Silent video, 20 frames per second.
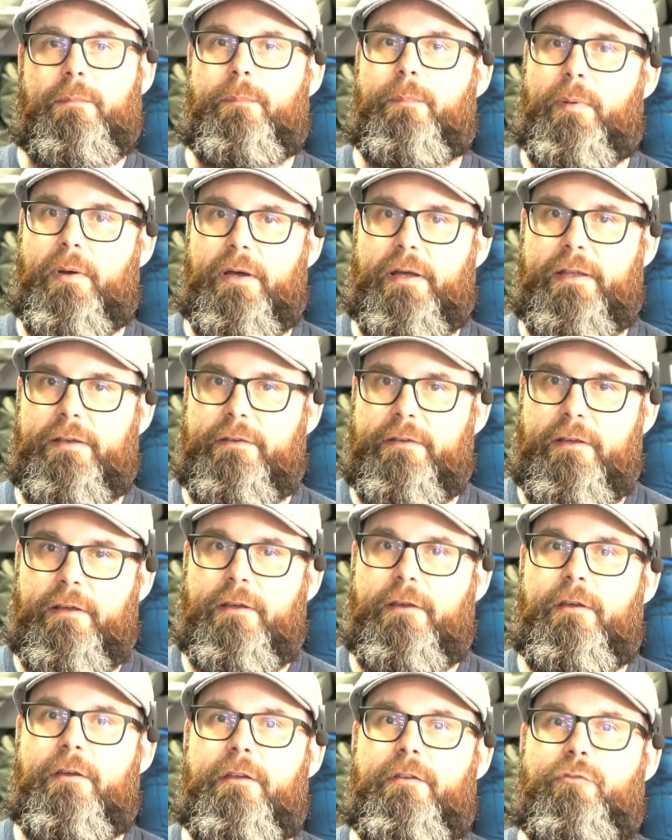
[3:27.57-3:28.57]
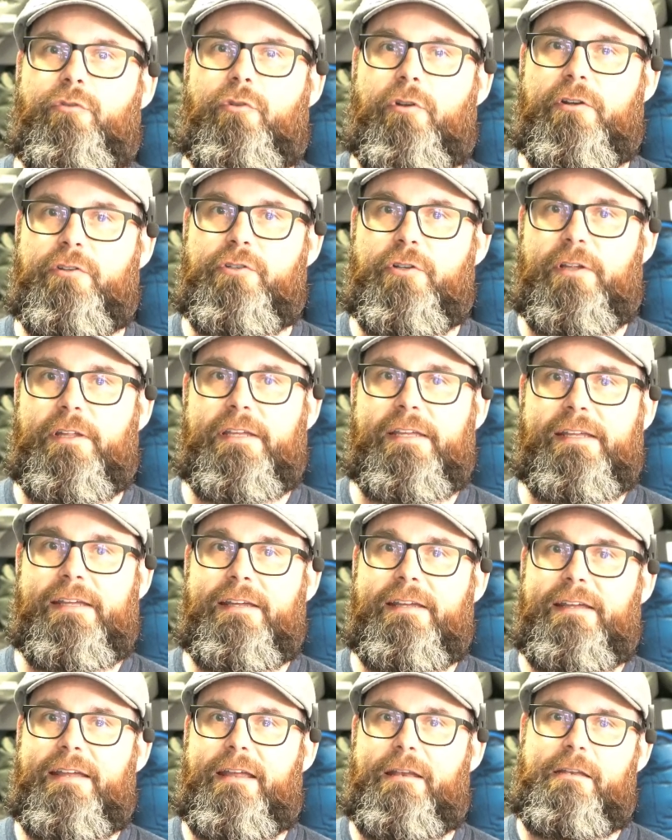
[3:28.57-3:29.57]
but traditionally
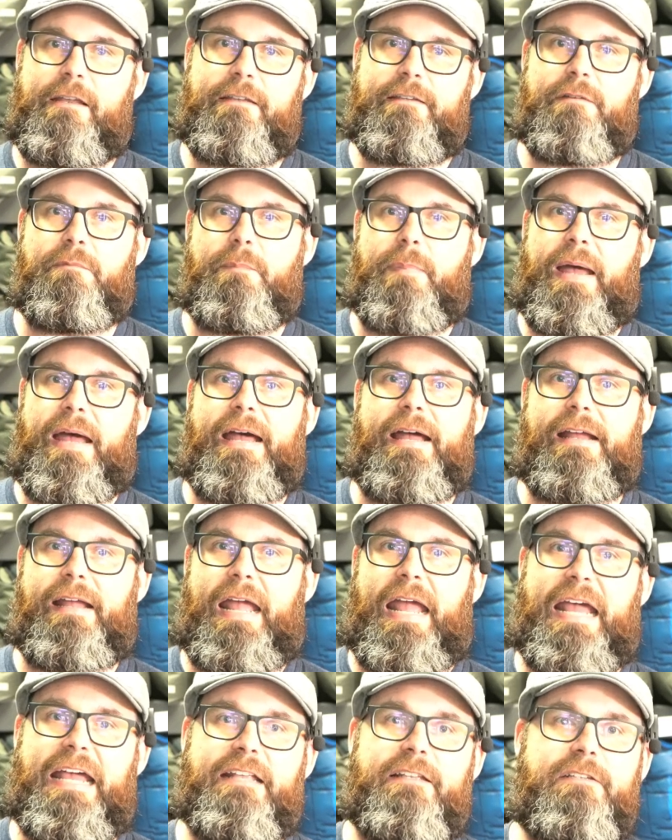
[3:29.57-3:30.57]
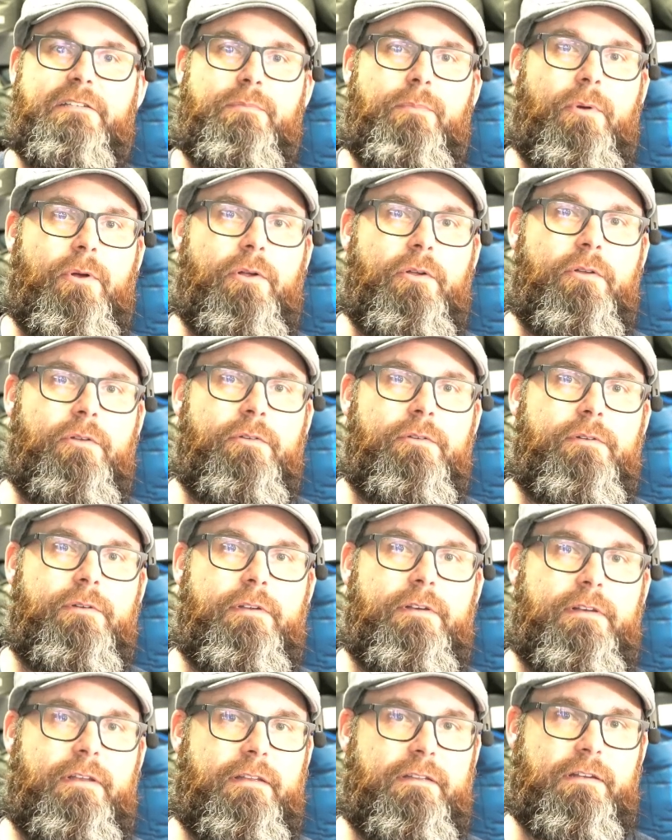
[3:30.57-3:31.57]
it doesn't pack as small
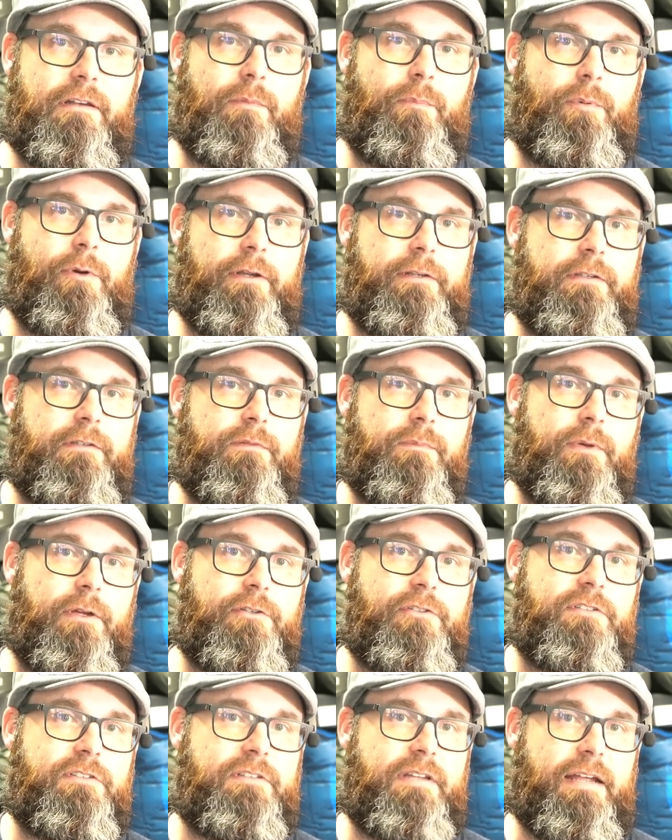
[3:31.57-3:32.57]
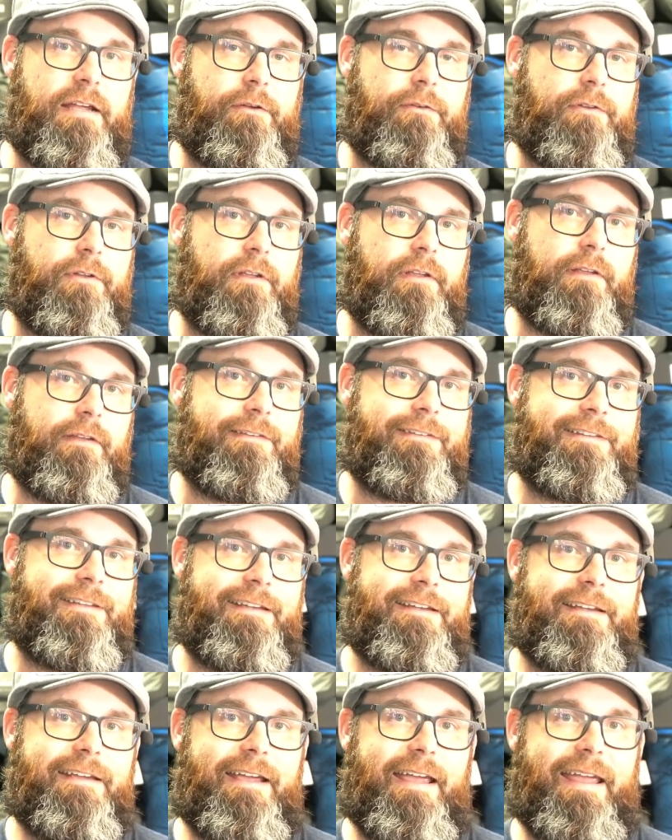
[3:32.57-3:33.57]
and doesn't compress as much as down does,
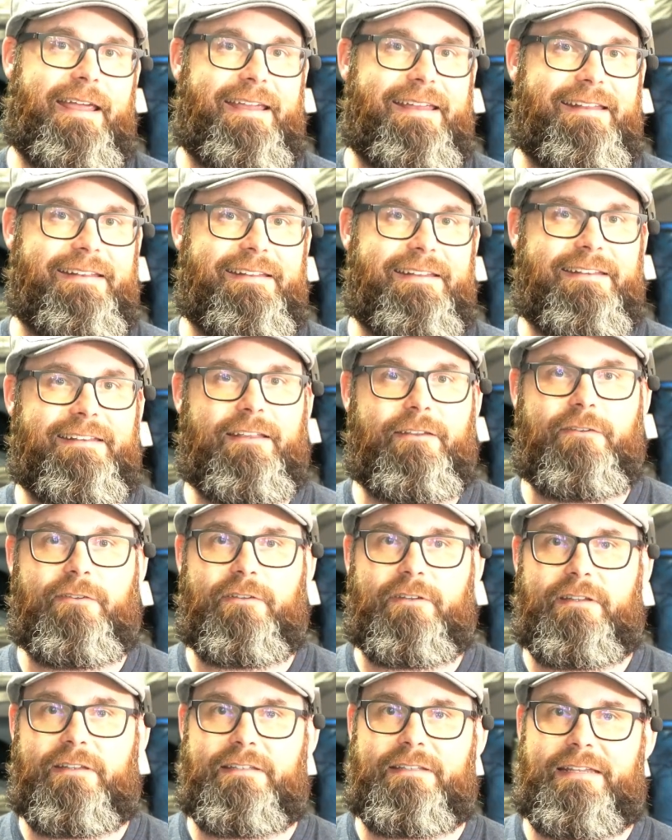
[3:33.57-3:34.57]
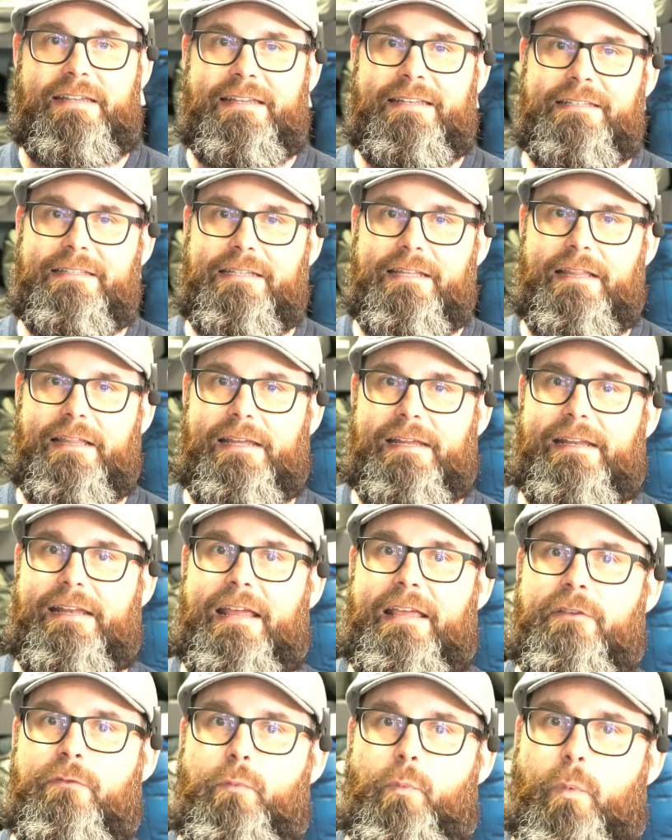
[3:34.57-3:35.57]
and it doesn't insulate
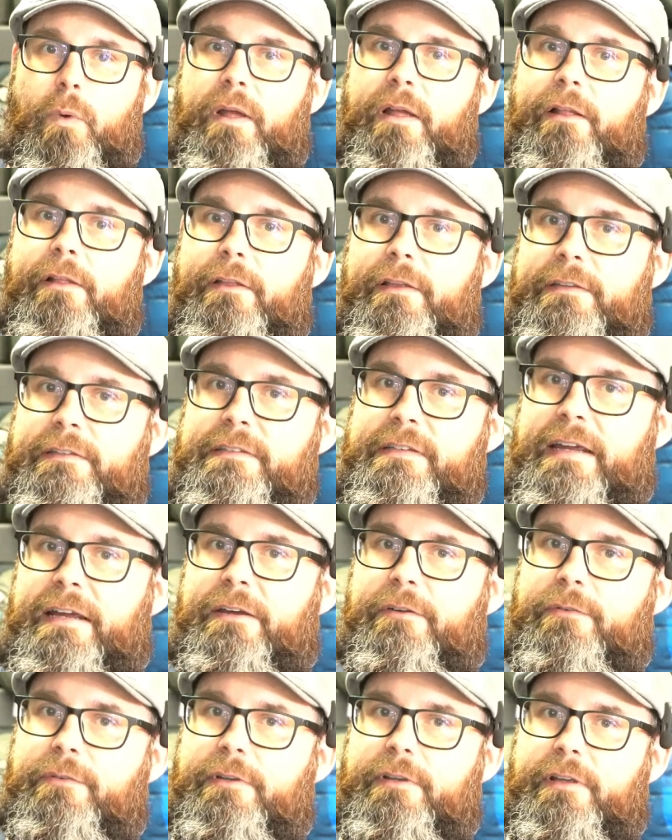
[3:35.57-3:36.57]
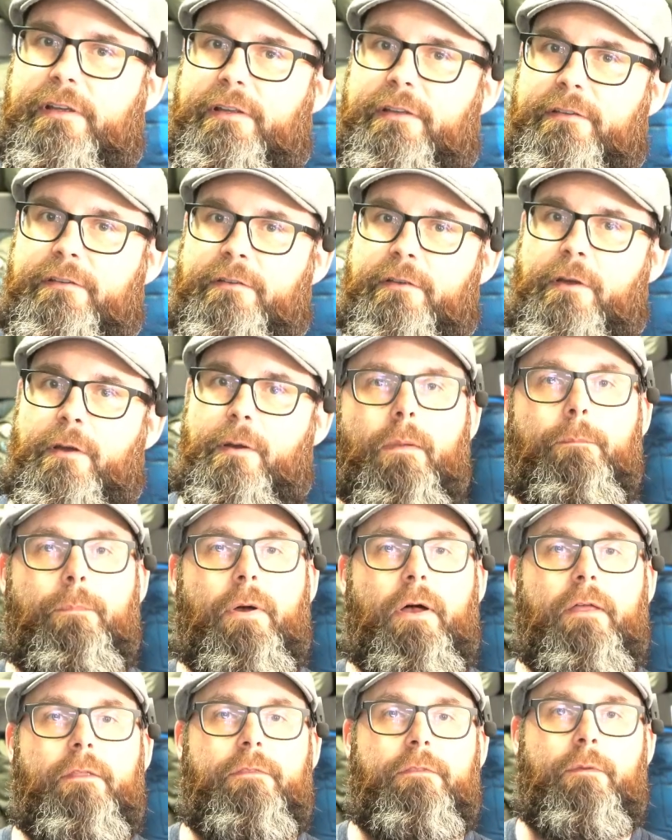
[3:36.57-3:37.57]
as well as down does.
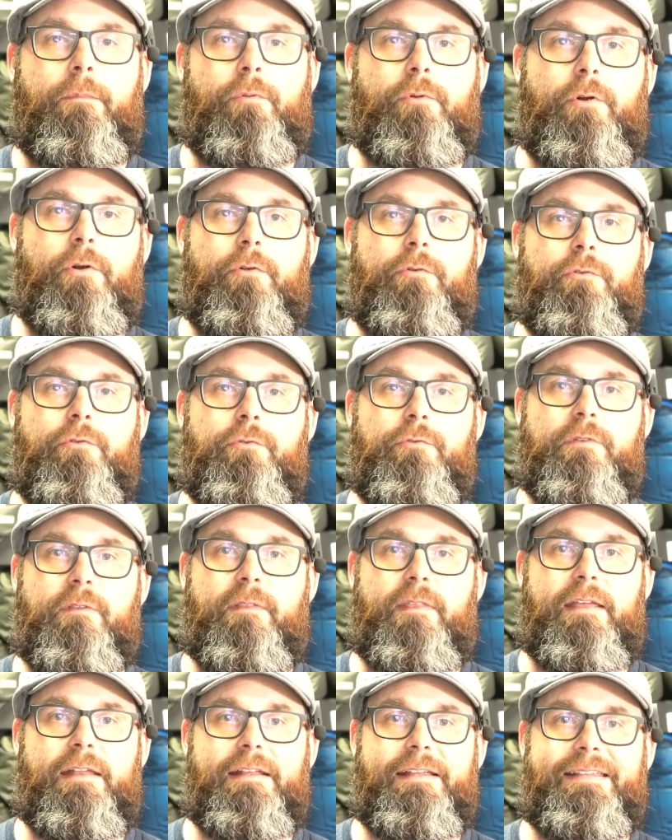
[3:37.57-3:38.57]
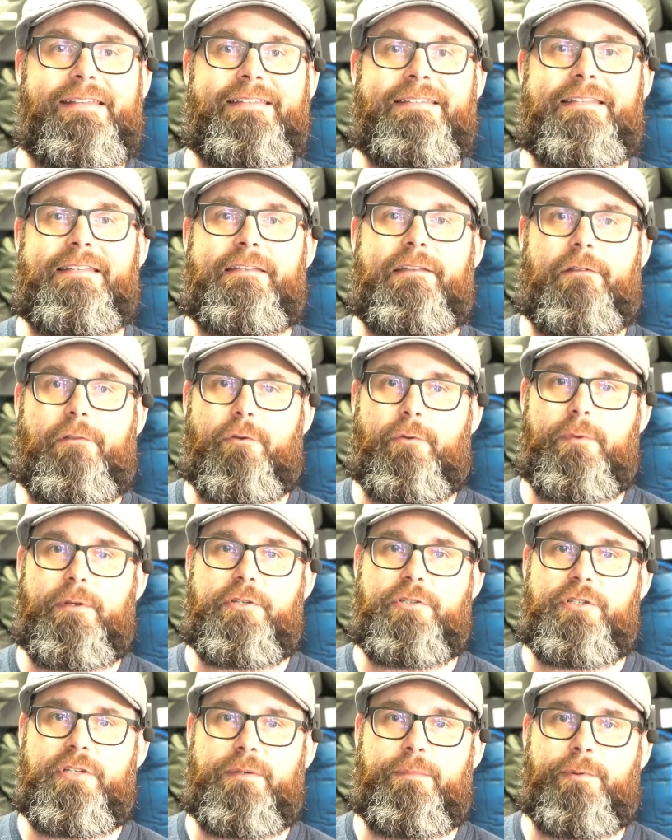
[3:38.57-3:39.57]
But the pro to synthetic is it's a little bit
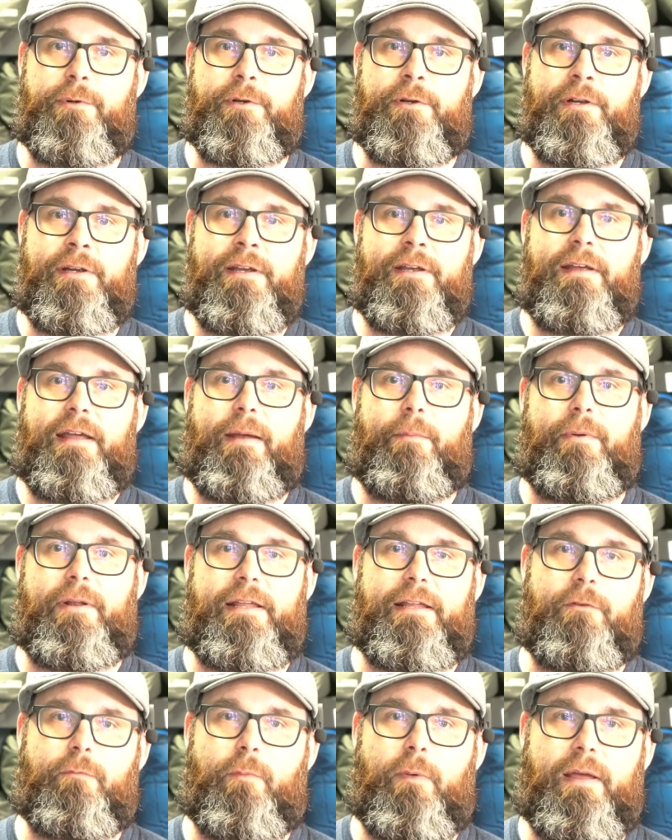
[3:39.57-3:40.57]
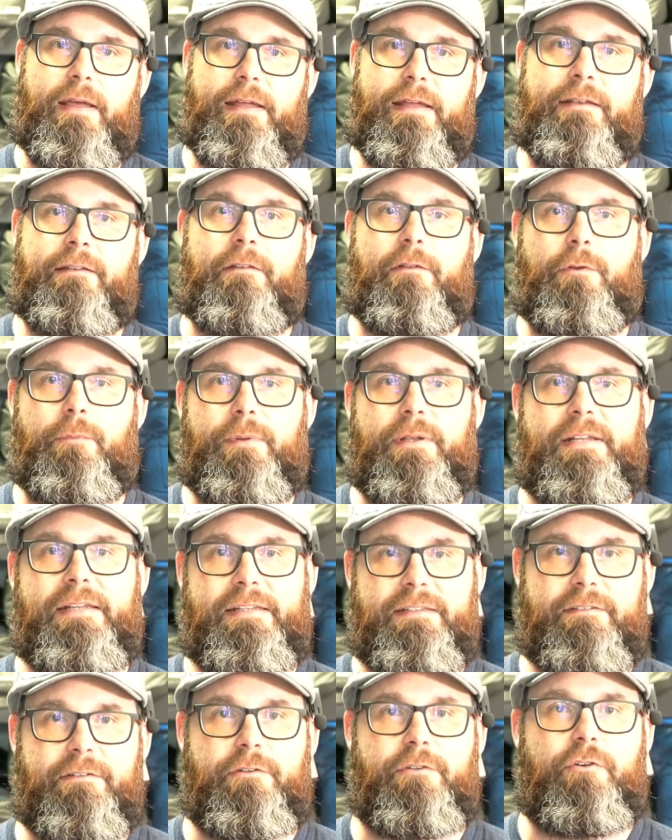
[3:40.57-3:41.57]
cheaper, and when it gets wet, it's a little bit
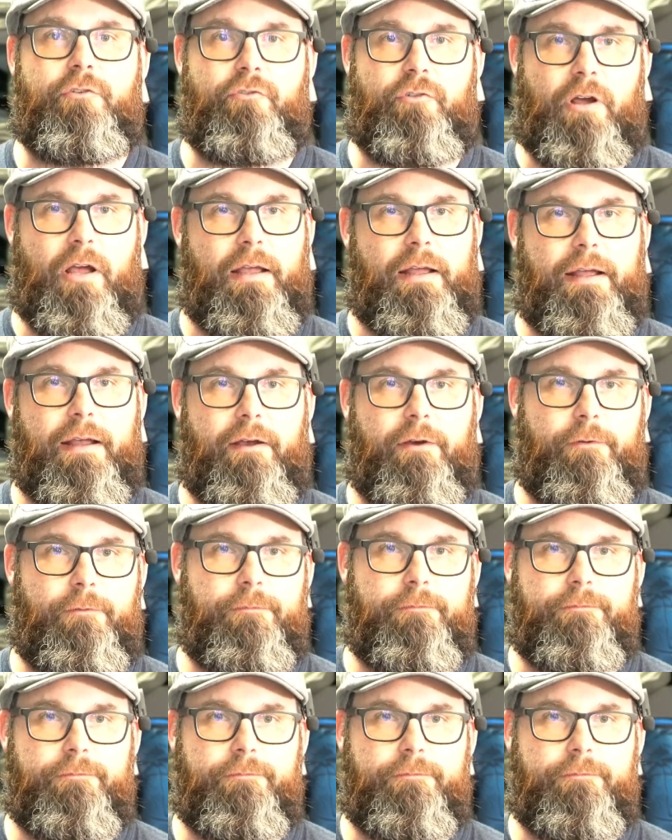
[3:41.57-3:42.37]
easier to dry out.